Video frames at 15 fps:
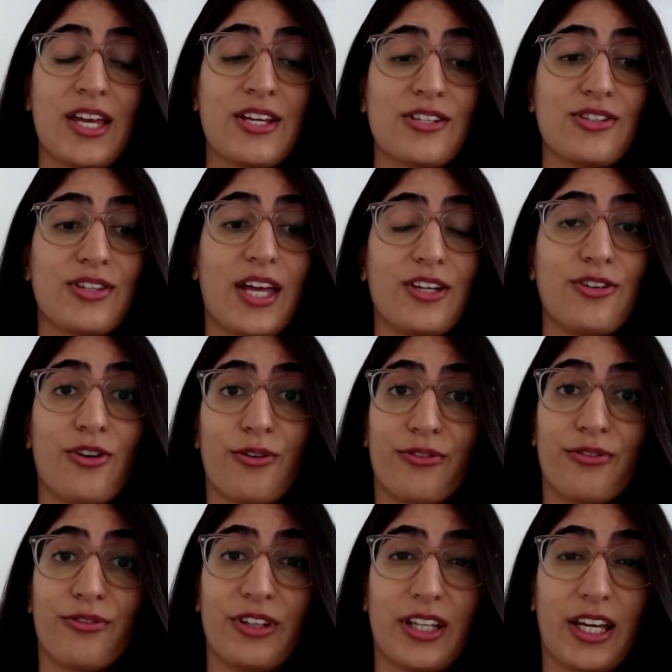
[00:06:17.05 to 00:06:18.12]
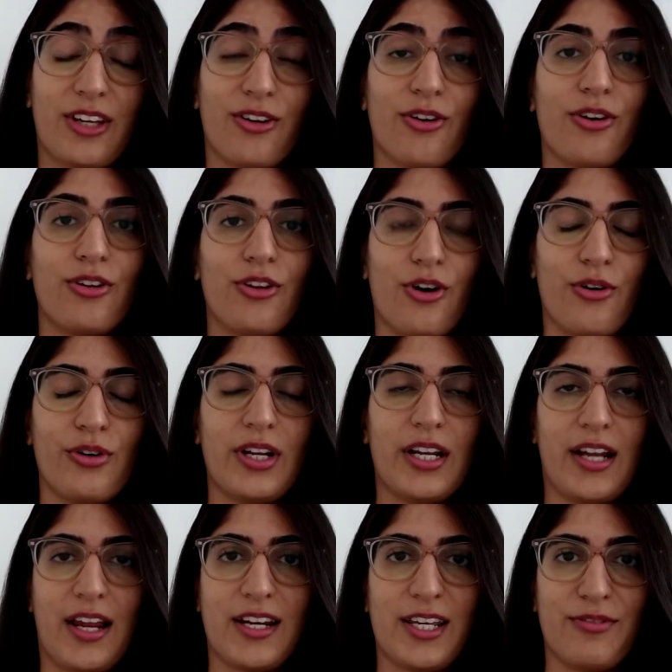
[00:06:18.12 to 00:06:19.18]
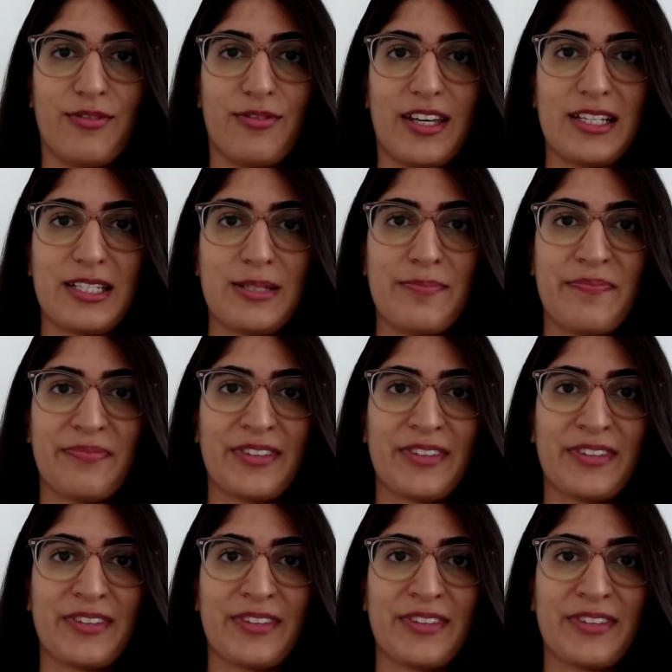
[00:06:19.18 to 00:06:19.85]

so that you don't feel like you're alone in any of this.